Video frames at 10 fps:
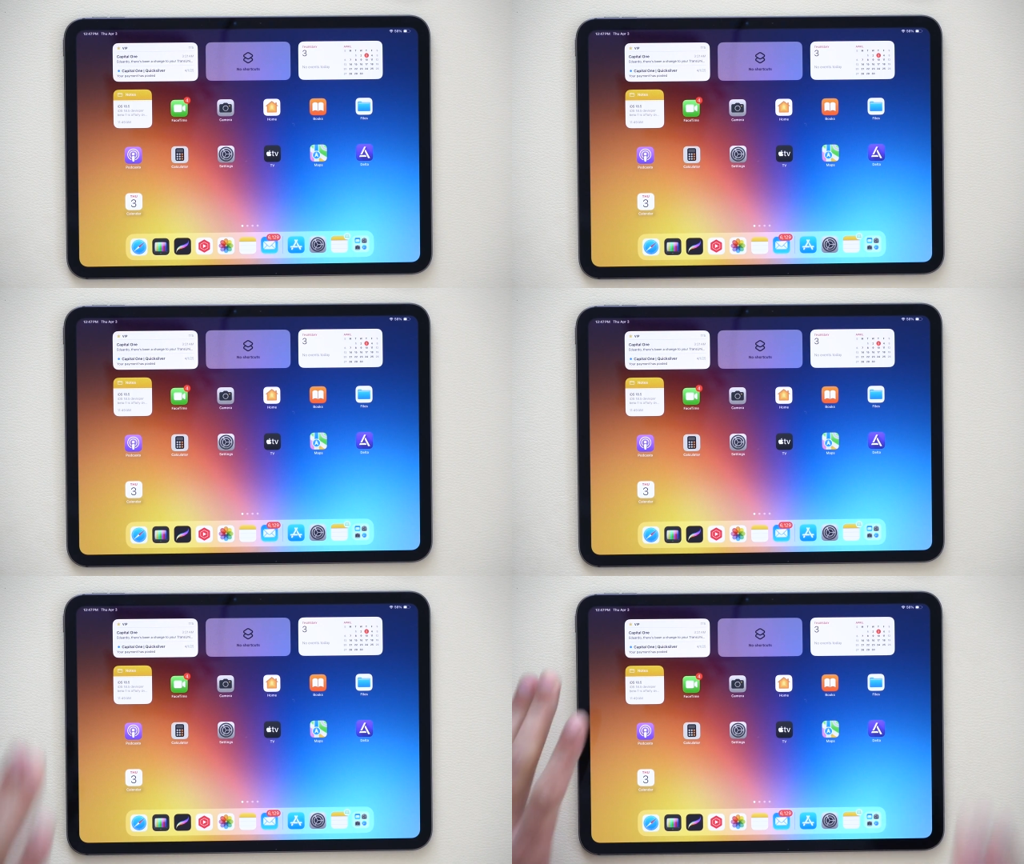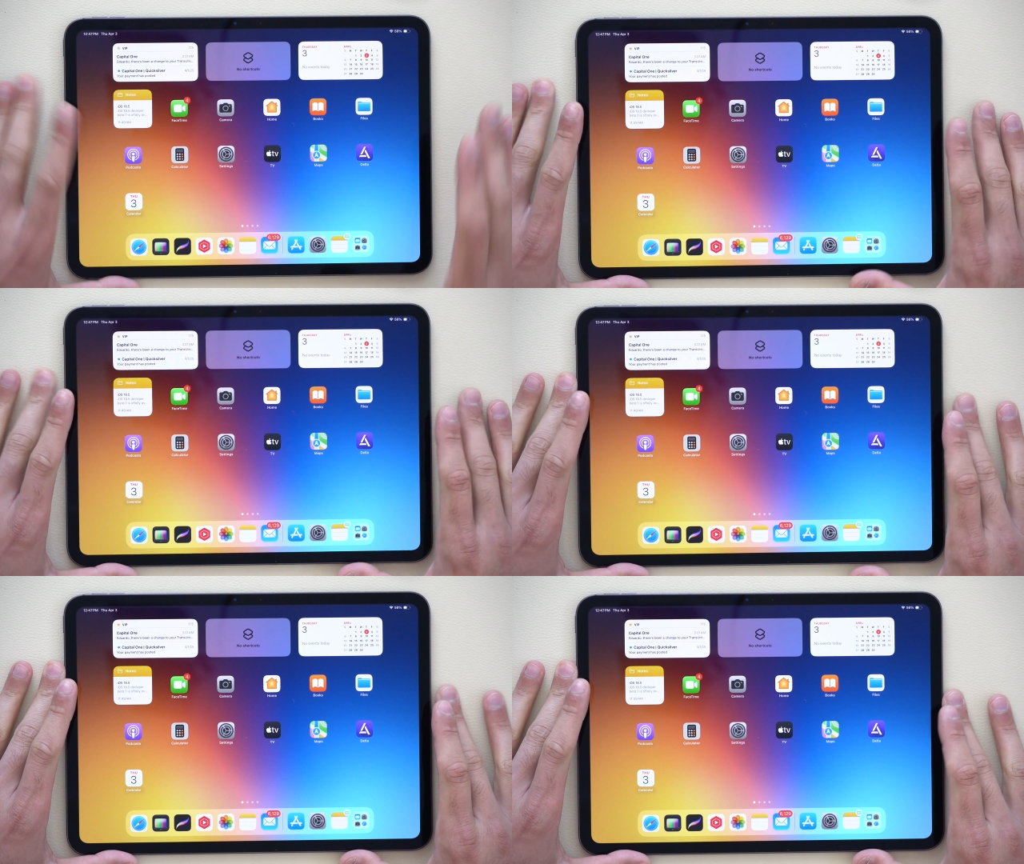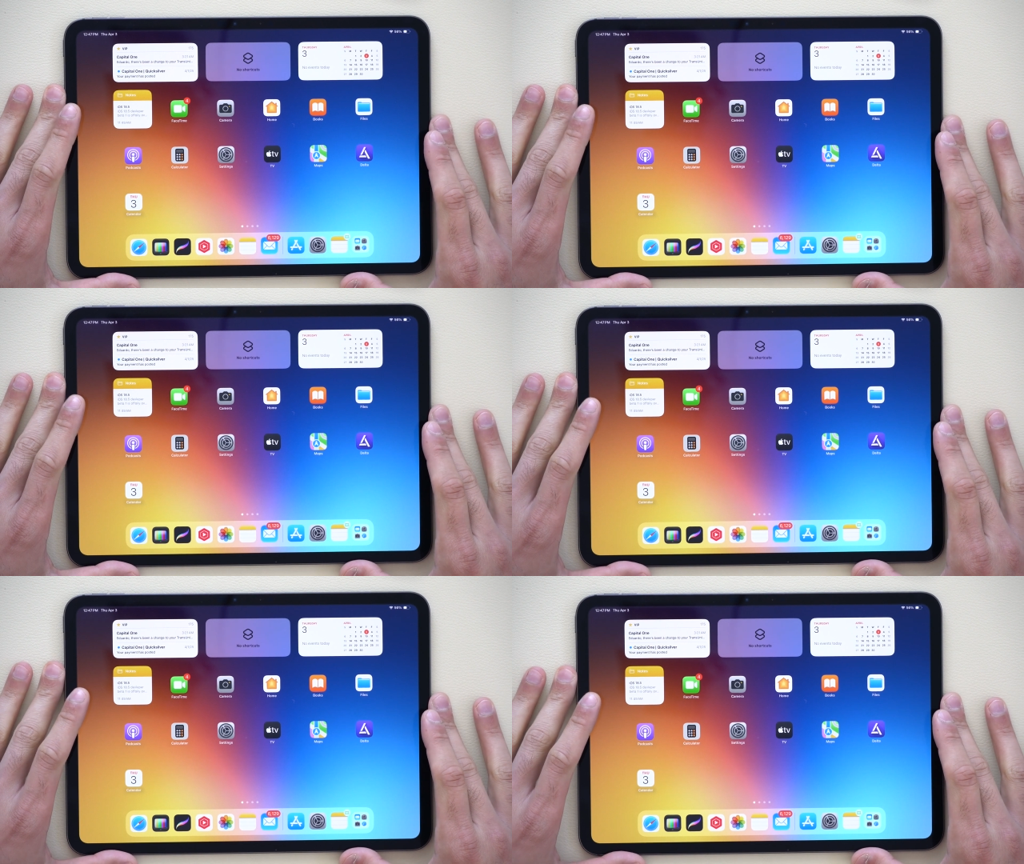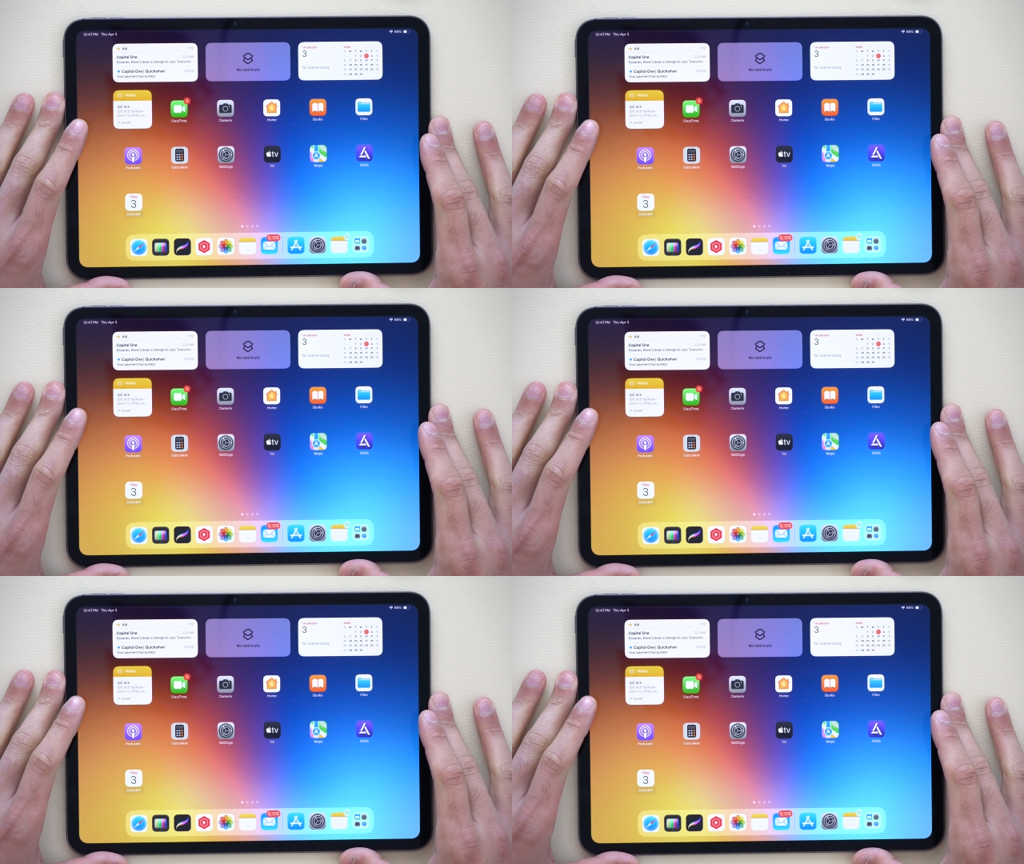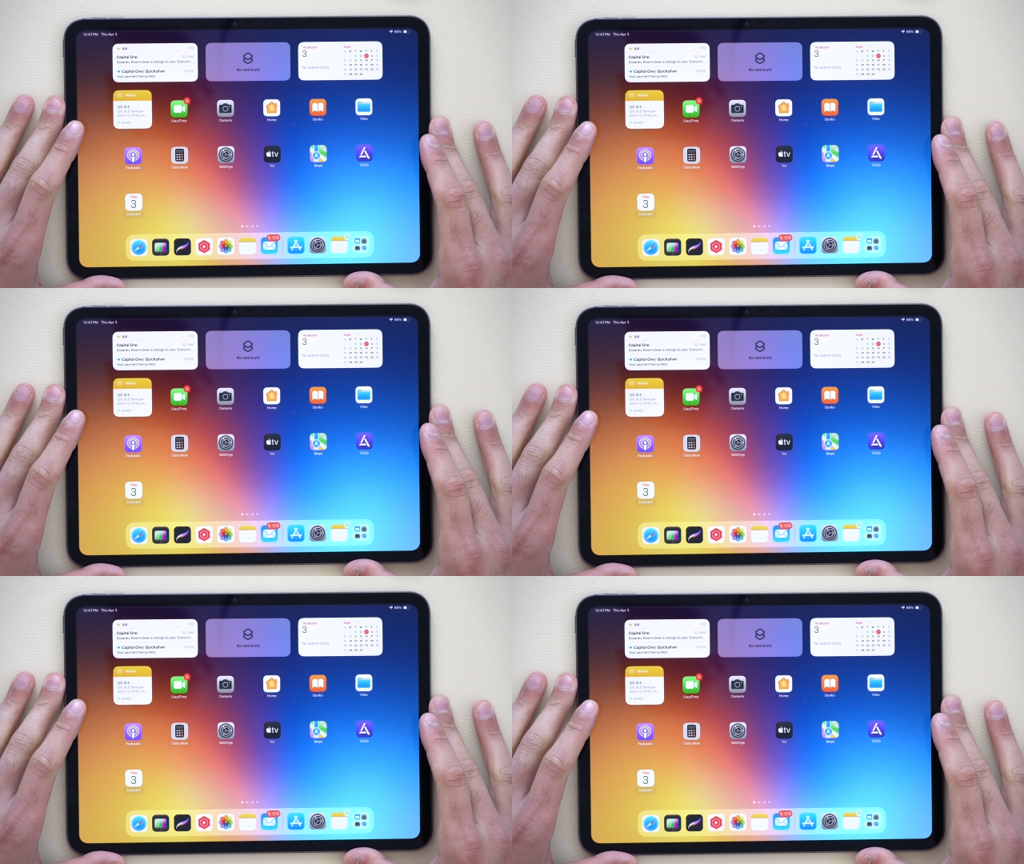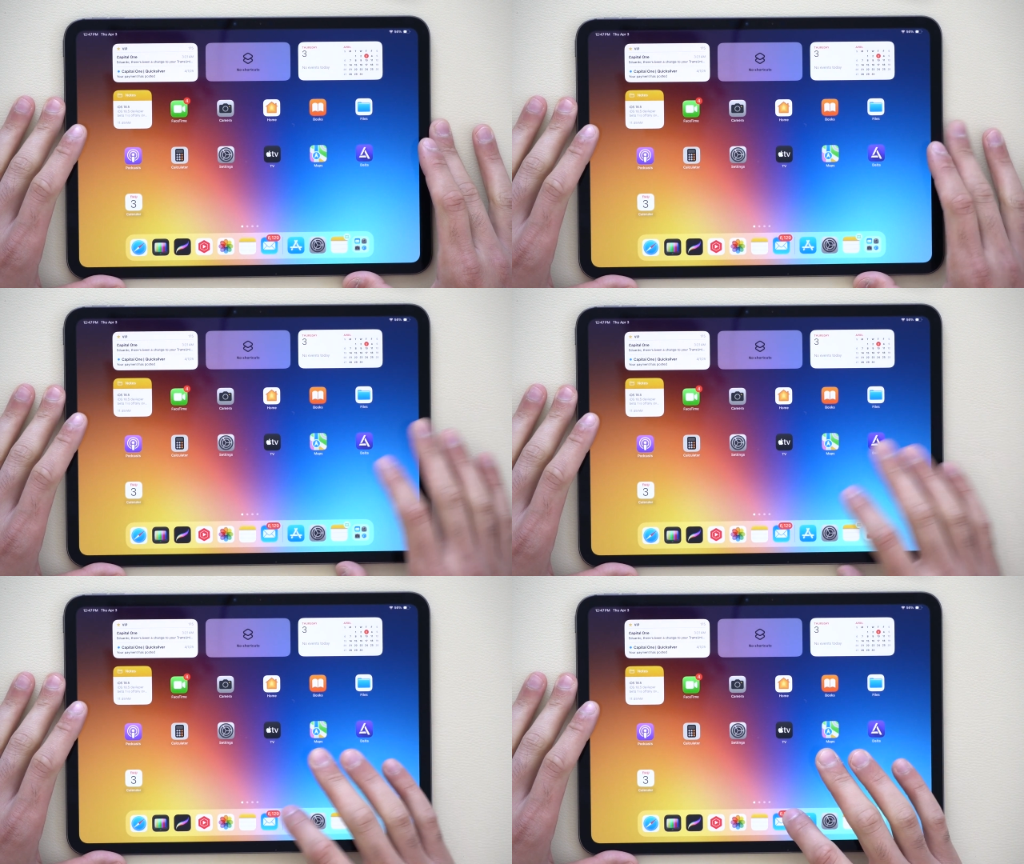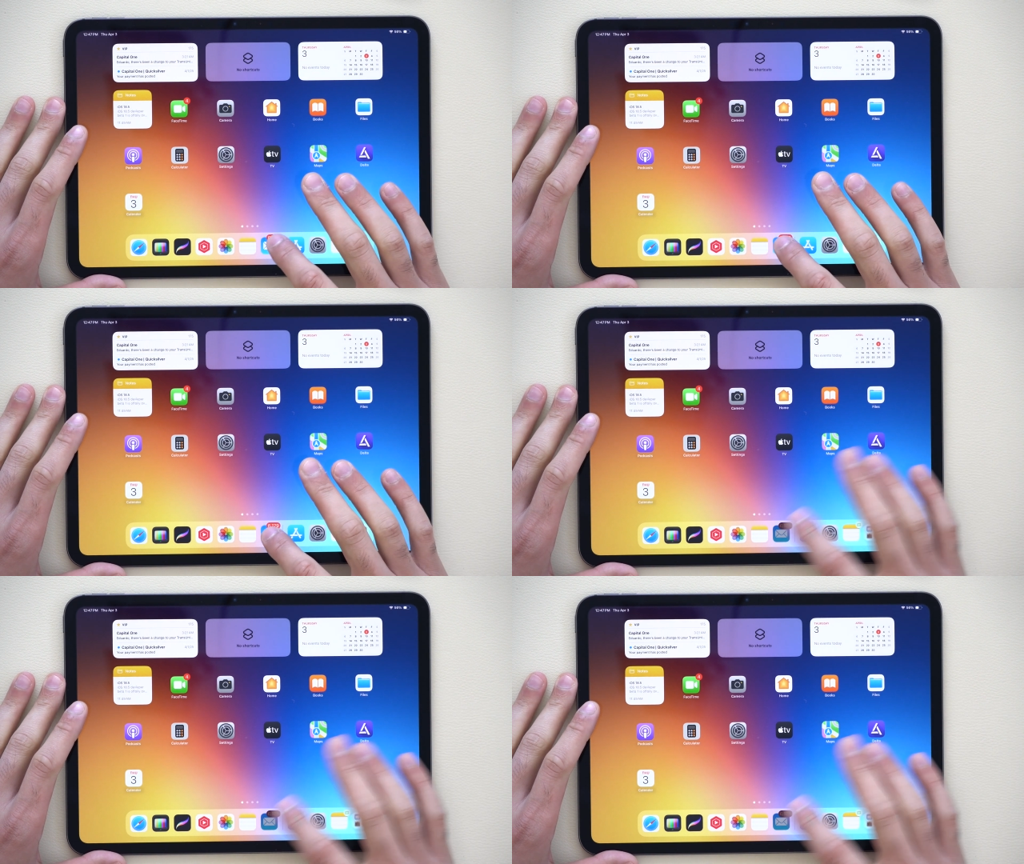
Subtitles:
No face is visible, so there are no lips to read.